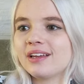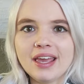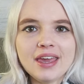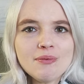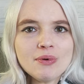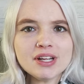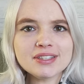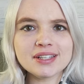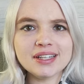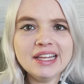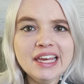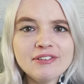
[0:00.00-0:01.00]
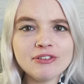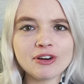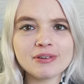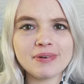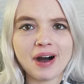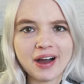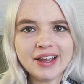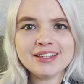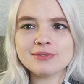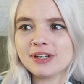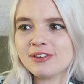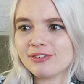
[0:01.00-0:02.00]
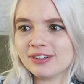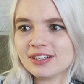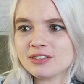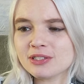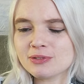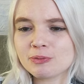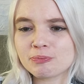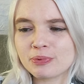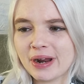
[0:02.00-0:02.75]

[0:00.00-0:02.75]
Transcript: he wanted to leave her behind when he found out she was okay.